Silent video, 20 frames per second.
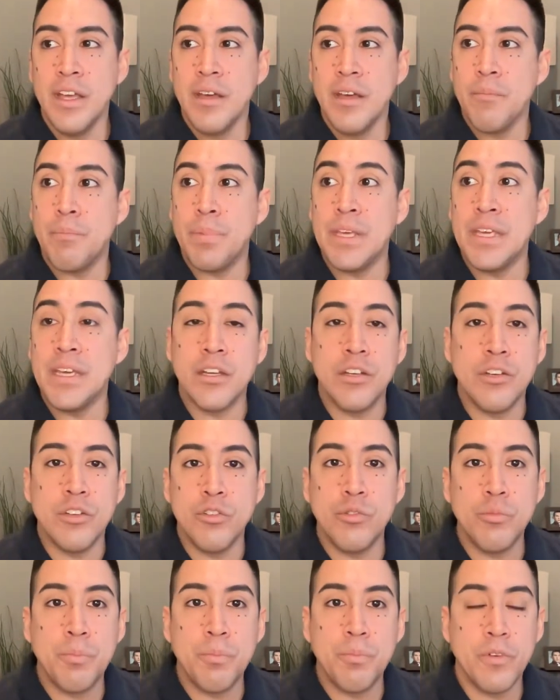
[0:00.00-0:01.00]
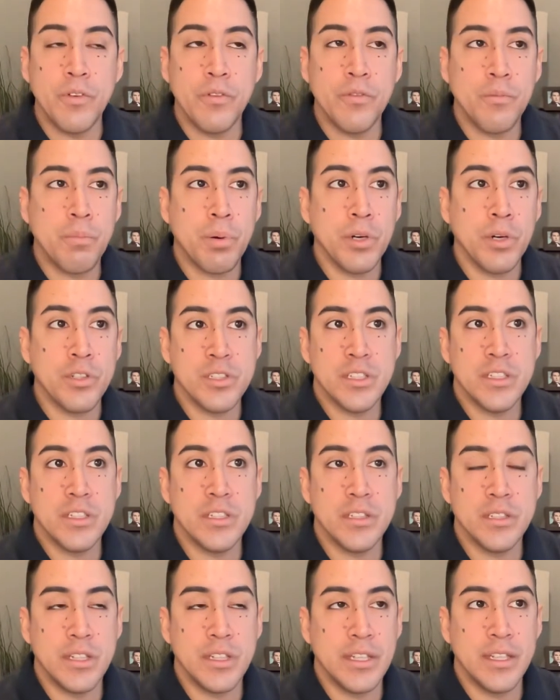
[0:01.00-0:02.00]
being a new
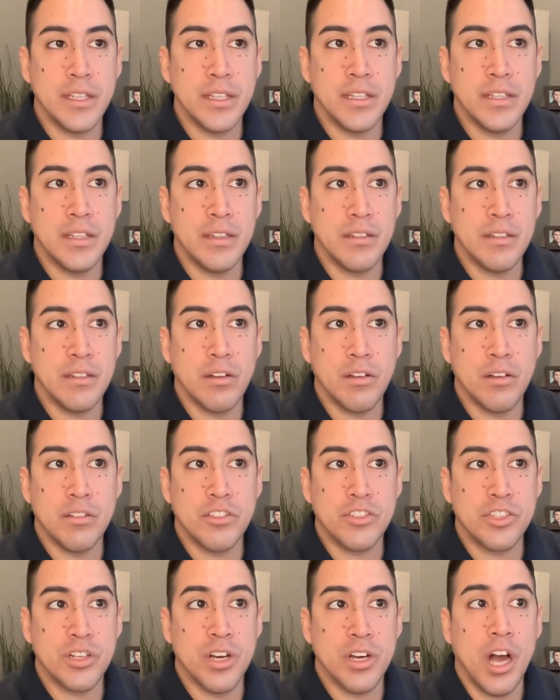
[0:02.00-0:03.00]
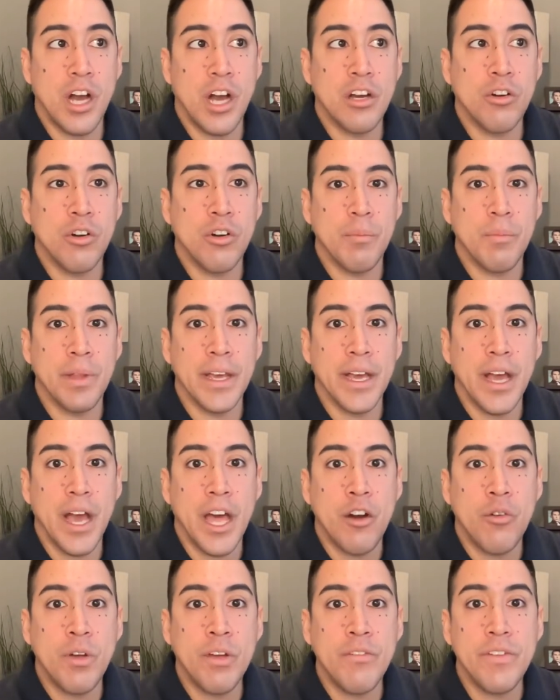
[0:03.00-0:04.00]
person in Chicago, I'm like, I
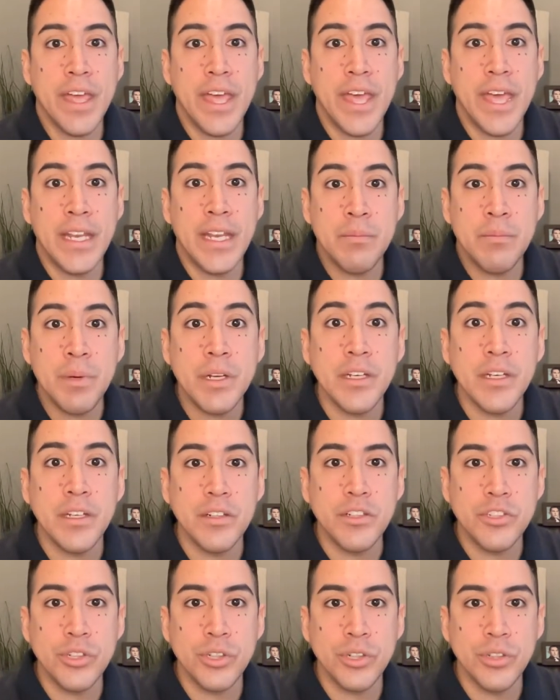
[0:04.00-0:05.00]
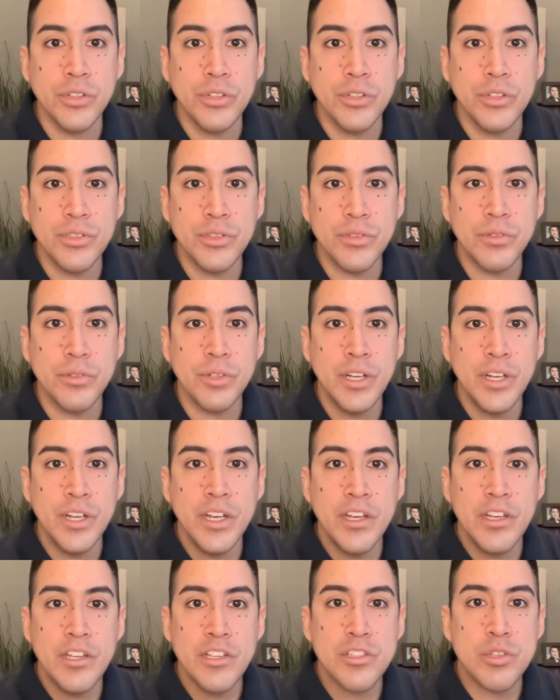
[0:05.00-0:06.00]
don't have anybody to turn to.
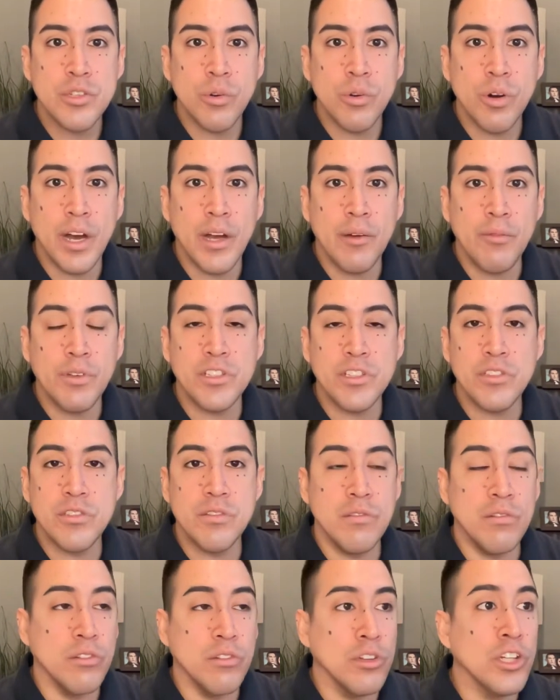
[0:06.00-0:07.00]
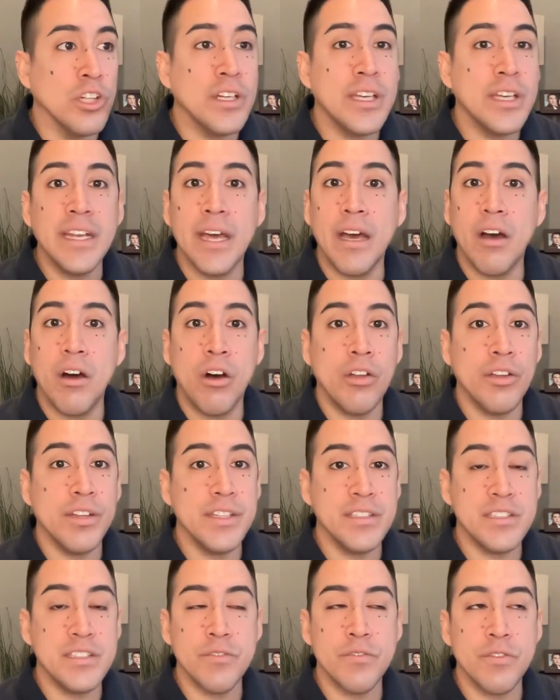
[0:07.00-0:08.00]
So I was looking at all
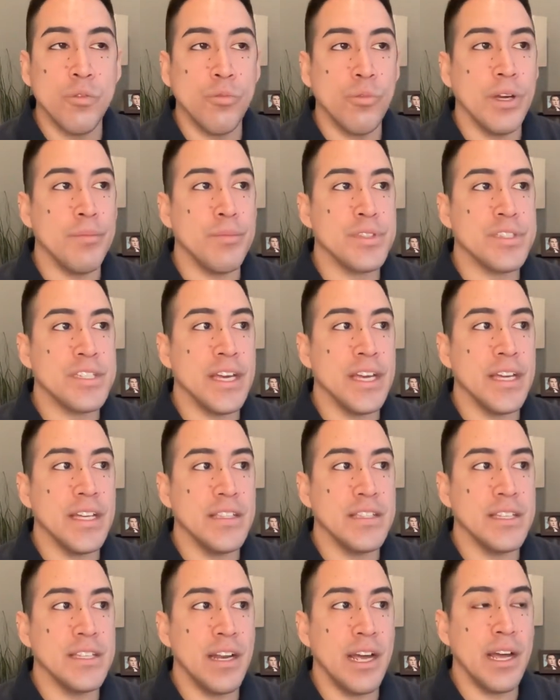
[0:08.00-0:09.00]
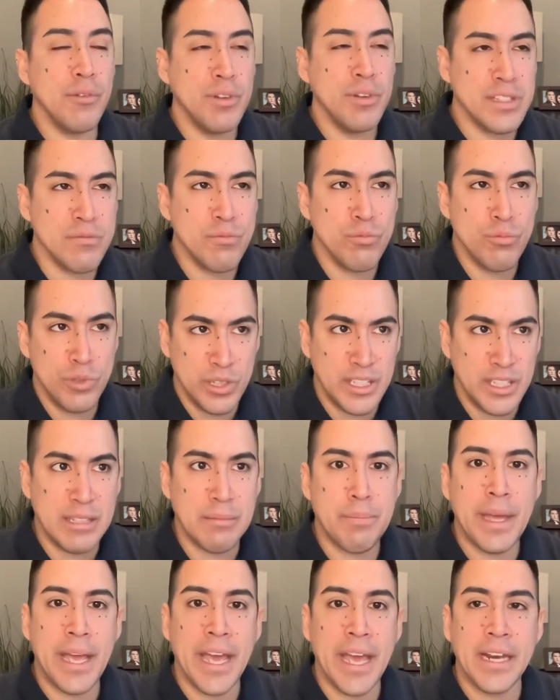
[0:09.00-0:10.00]
these different websites, and I was really
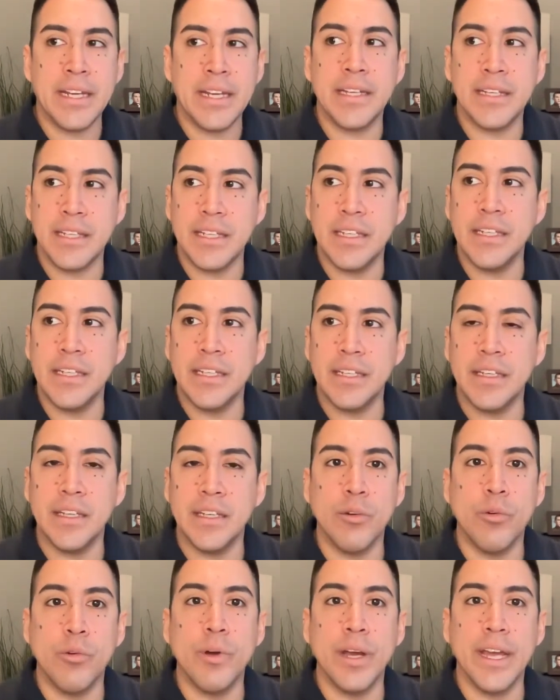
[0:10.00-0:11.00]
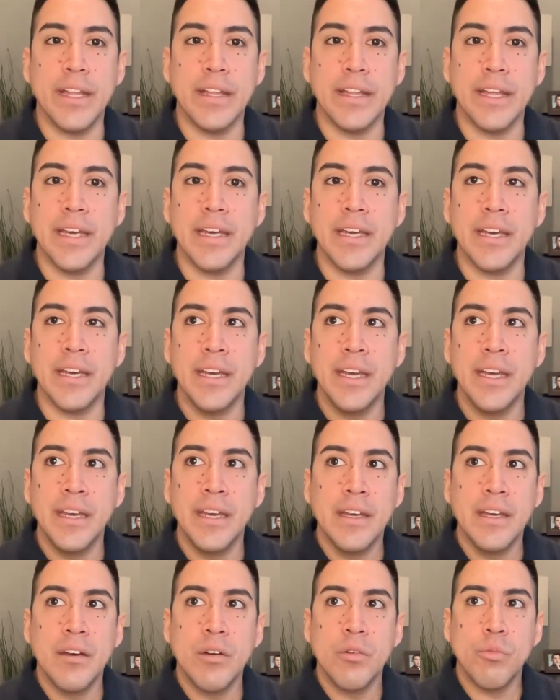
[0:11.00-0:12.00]
panicking in a way, like,
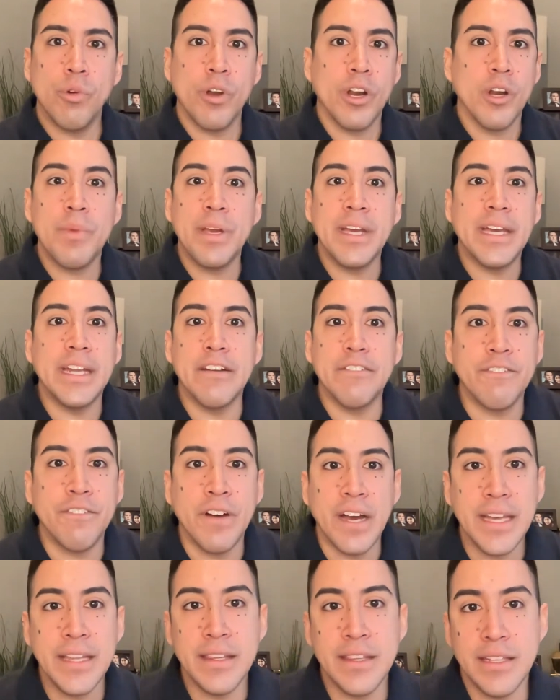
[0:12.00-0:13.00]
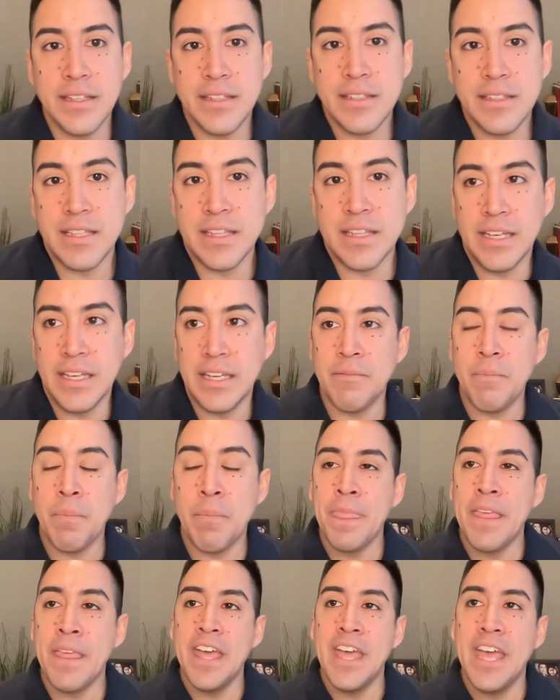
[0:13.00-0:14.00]
where am I going to find this thing?
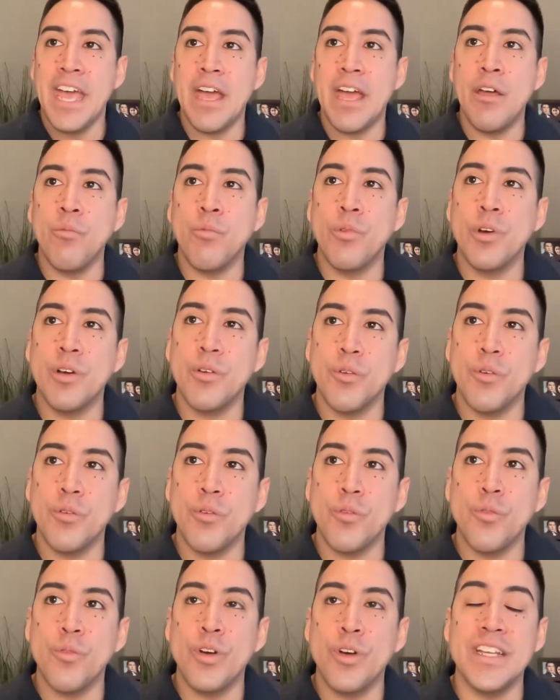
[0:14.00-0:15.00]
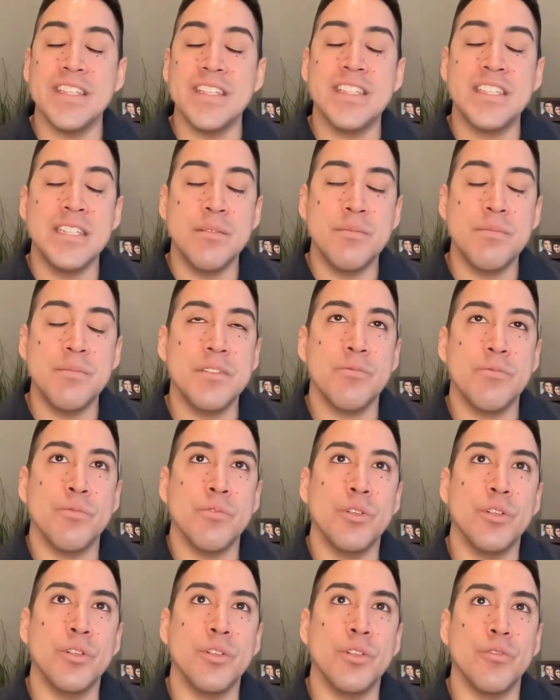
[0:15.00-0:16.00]
And what it seemed
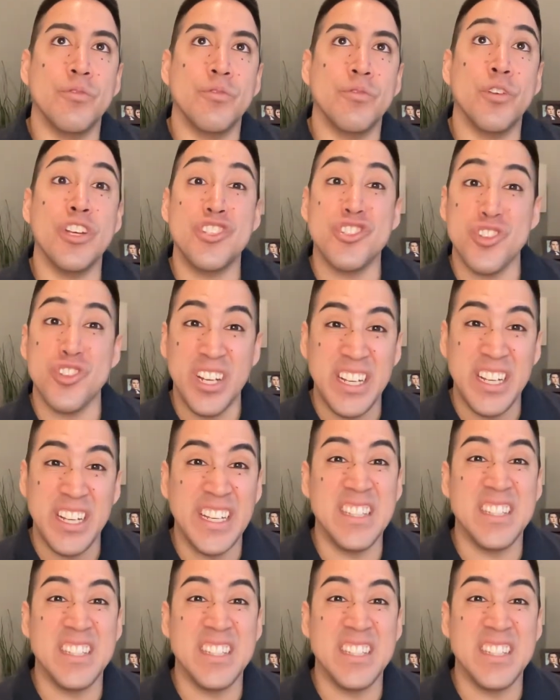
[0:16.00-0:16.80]
real frustrating and